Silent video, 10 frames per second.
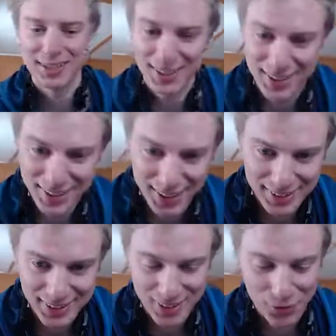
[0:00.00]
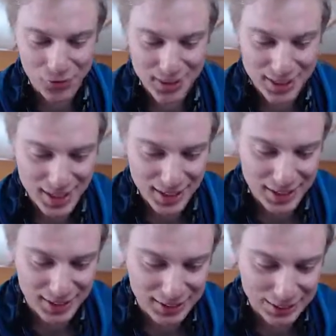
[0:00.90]
you get the idea of this
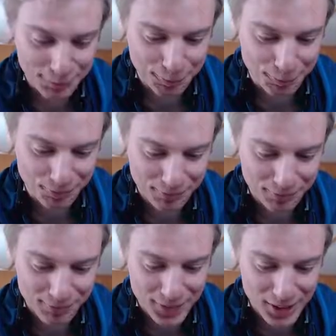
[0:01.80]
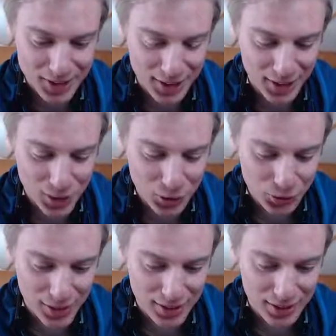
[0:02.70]
deck. Not gonna show you